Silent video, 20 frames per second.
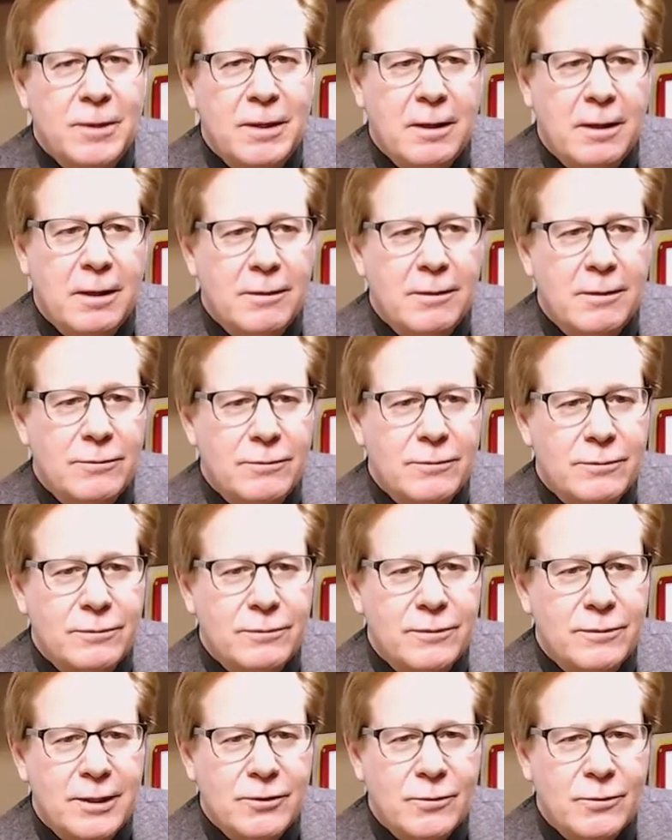that's
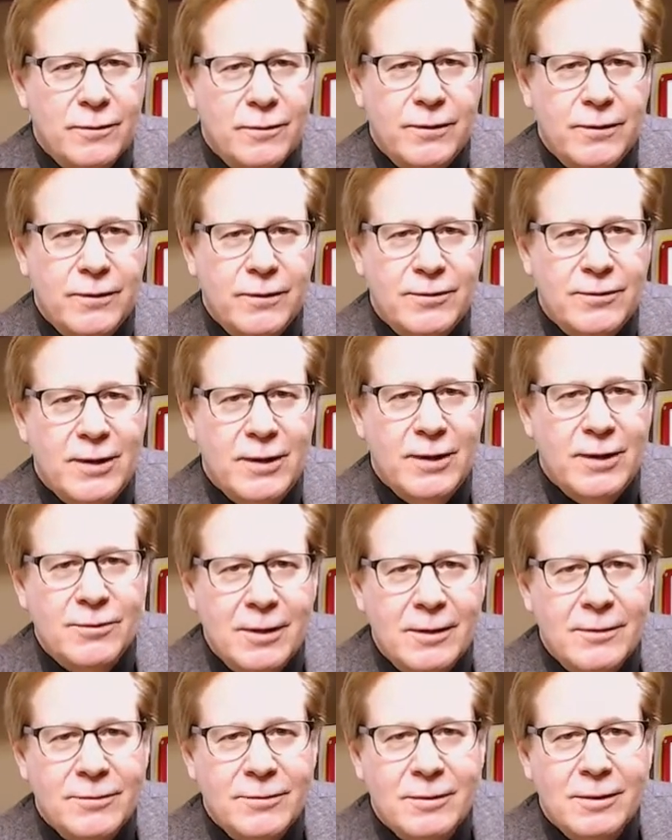because that's what the
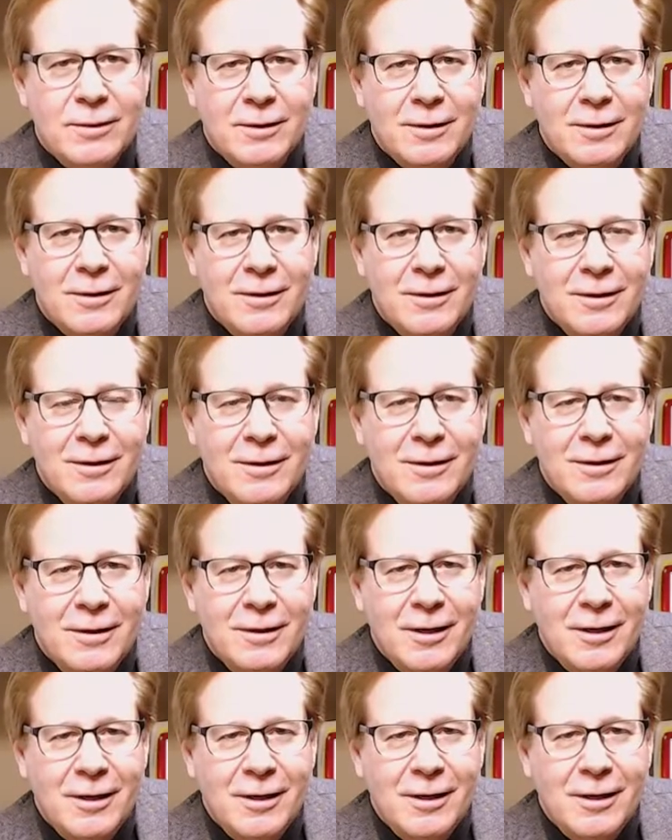exam says.
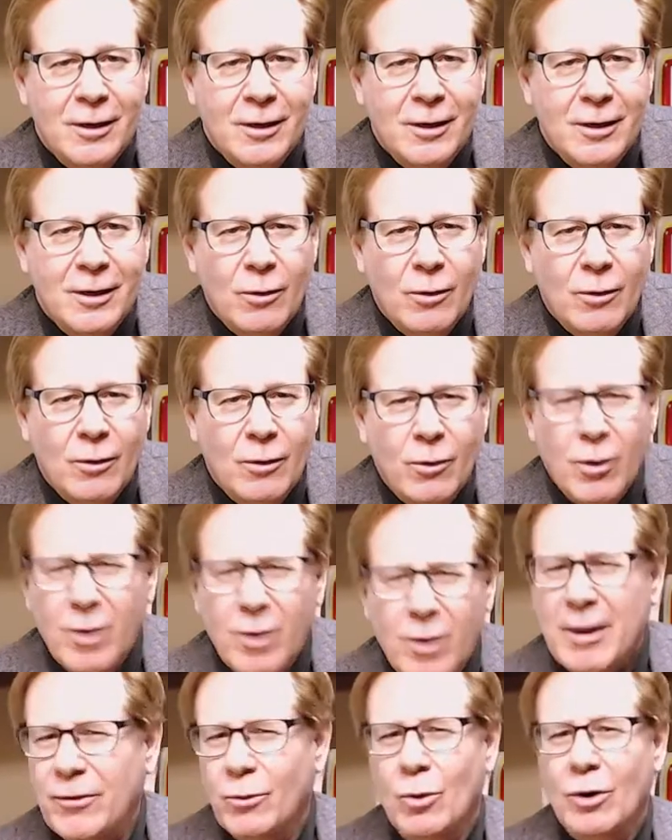Now, what about
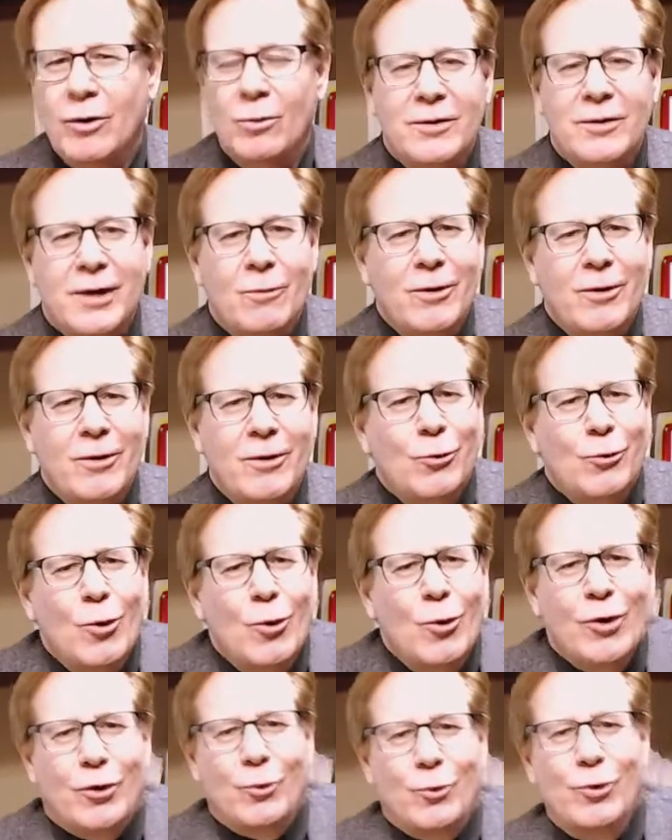the real world of real
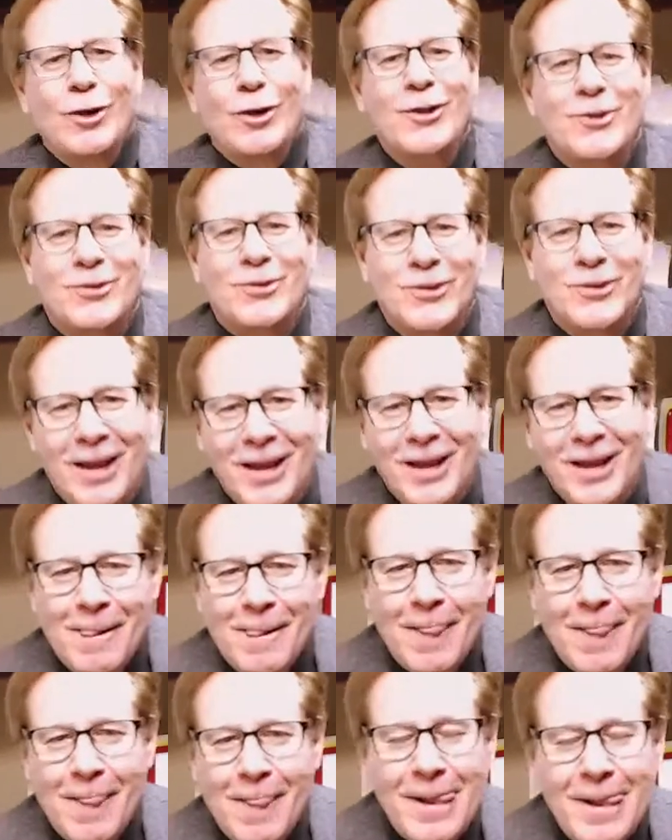estate? Well, in the real world of
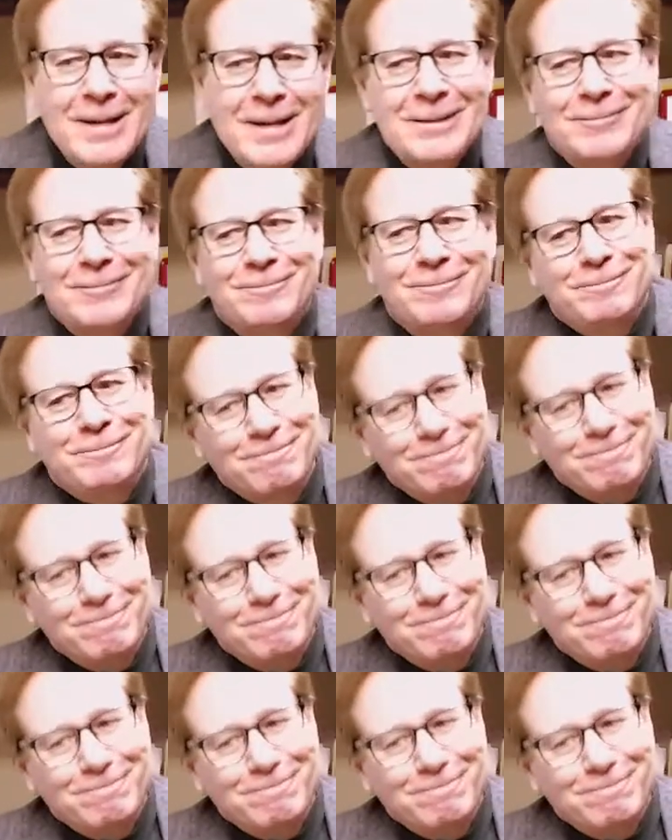real estate,